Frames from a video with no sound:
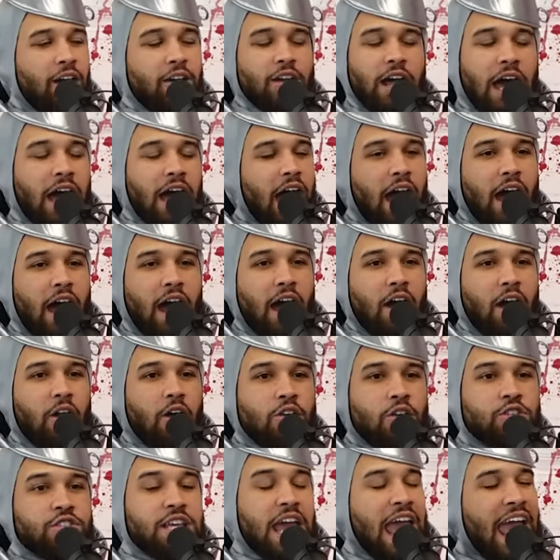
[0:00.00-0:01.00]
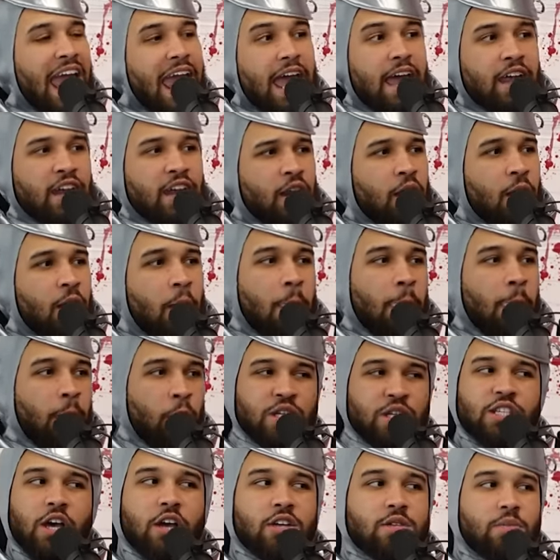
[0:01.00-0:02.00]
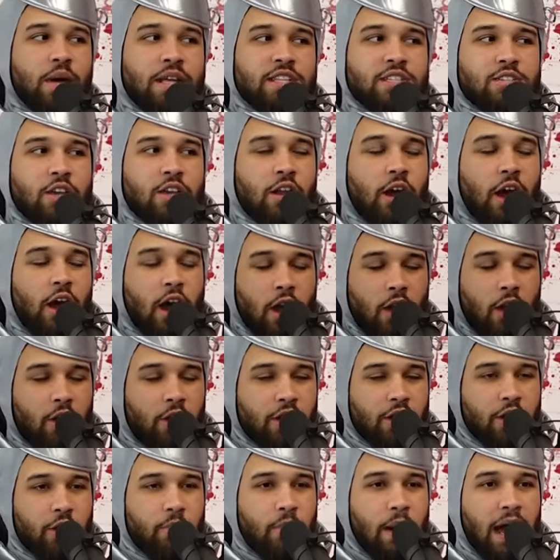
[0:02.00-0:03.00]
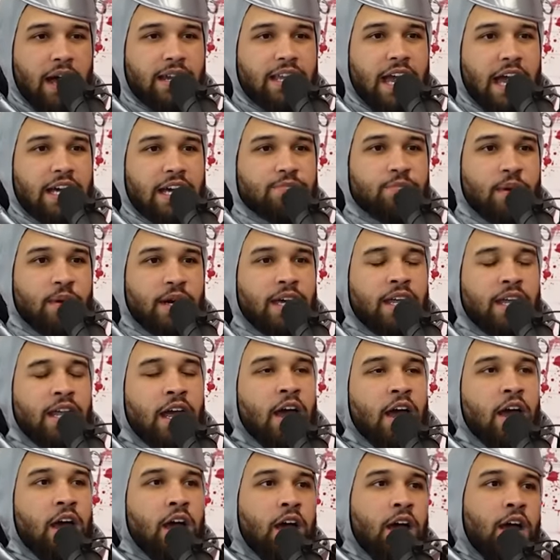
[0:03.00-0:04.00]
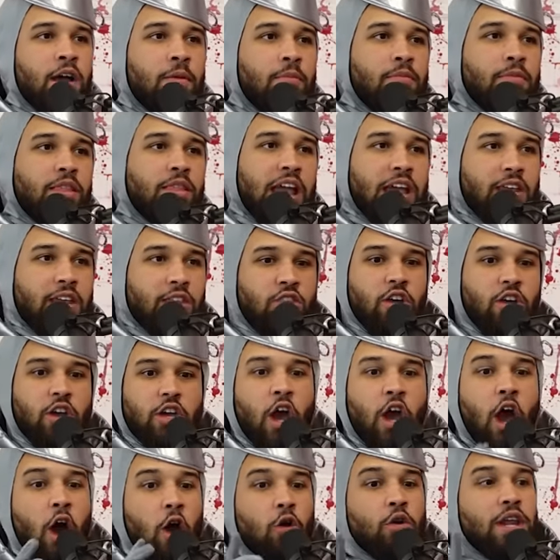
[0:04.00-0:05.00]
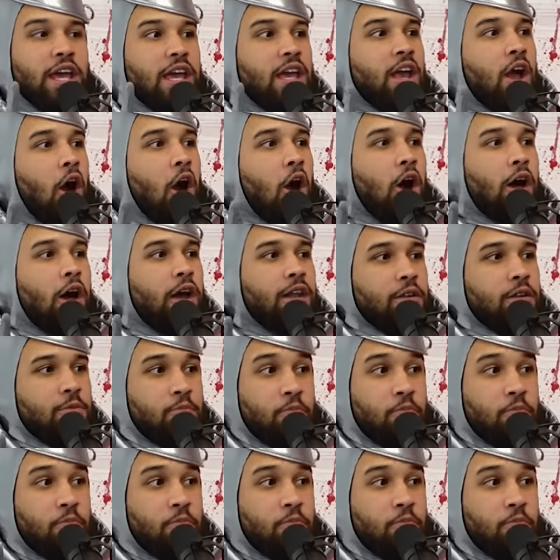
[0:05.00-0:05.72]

don't understand. And we talked about this on an earlier podcast, but like the coating on